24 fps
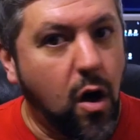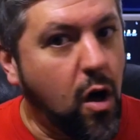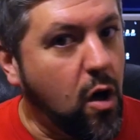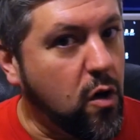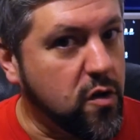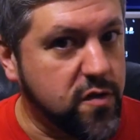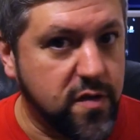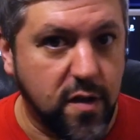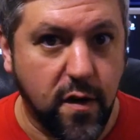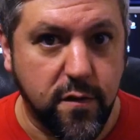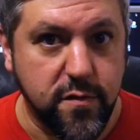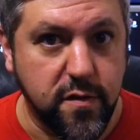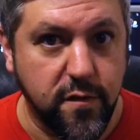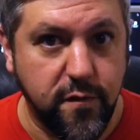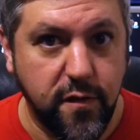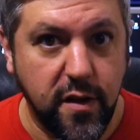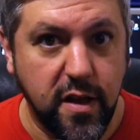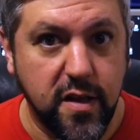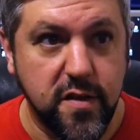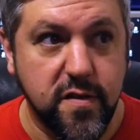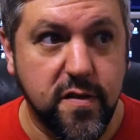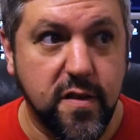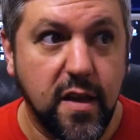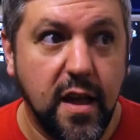all self
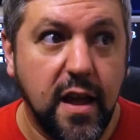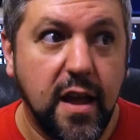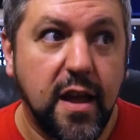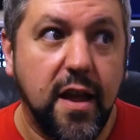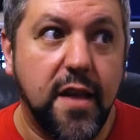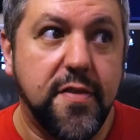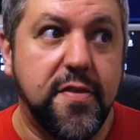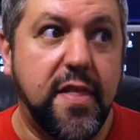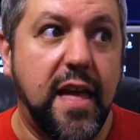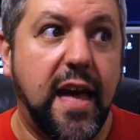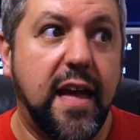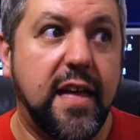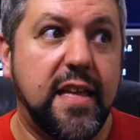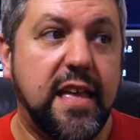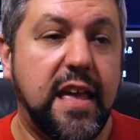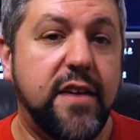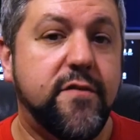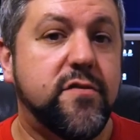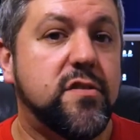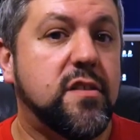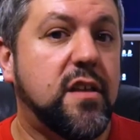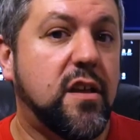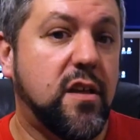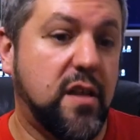defense. That
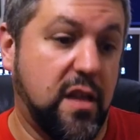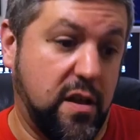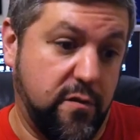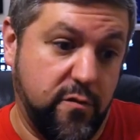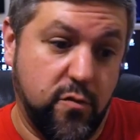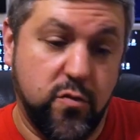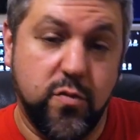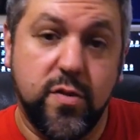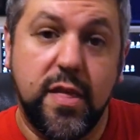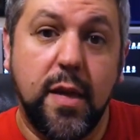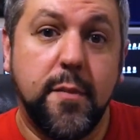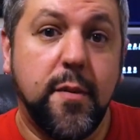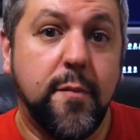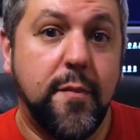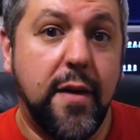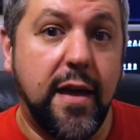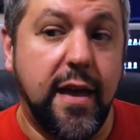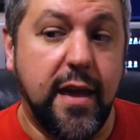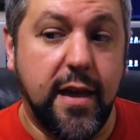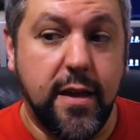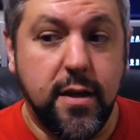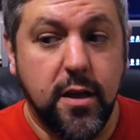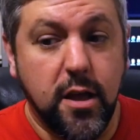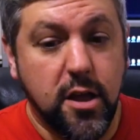even even with
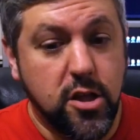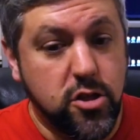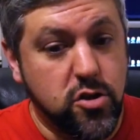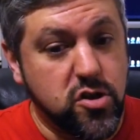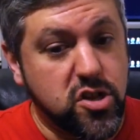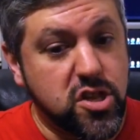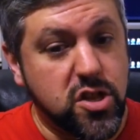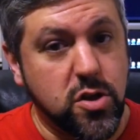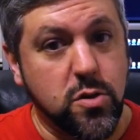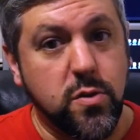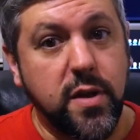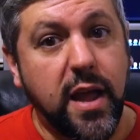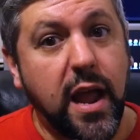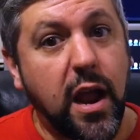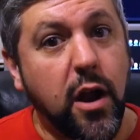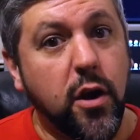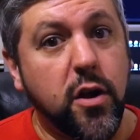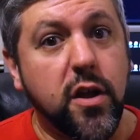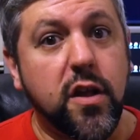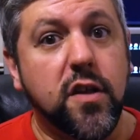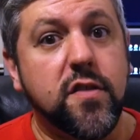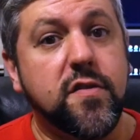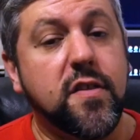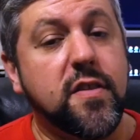MMA, there's still
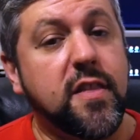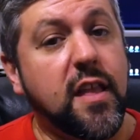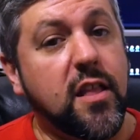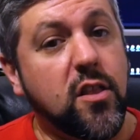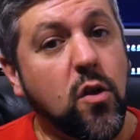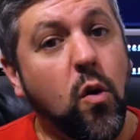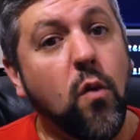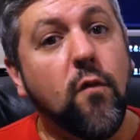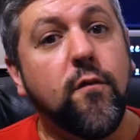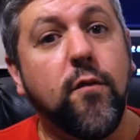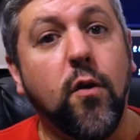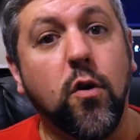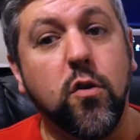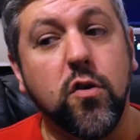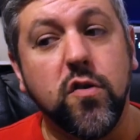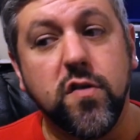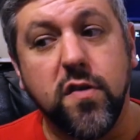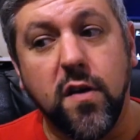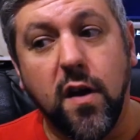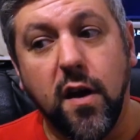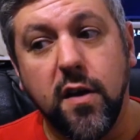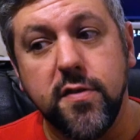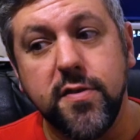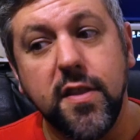areas that they don't
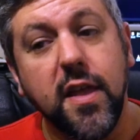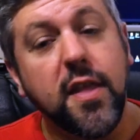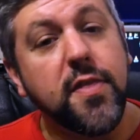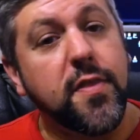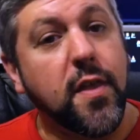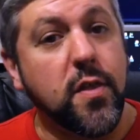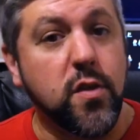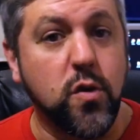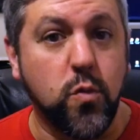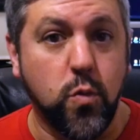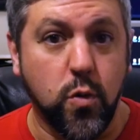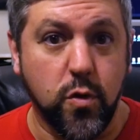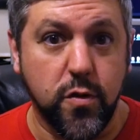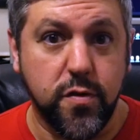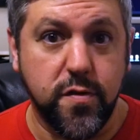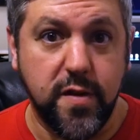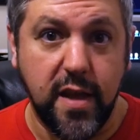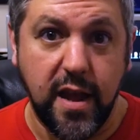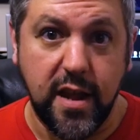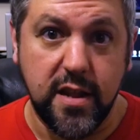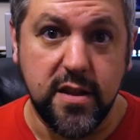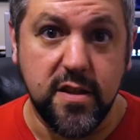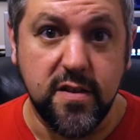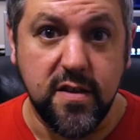focus on that are worth
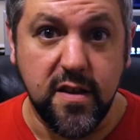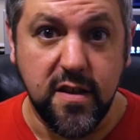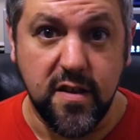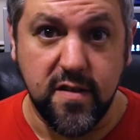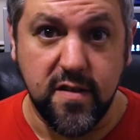taking into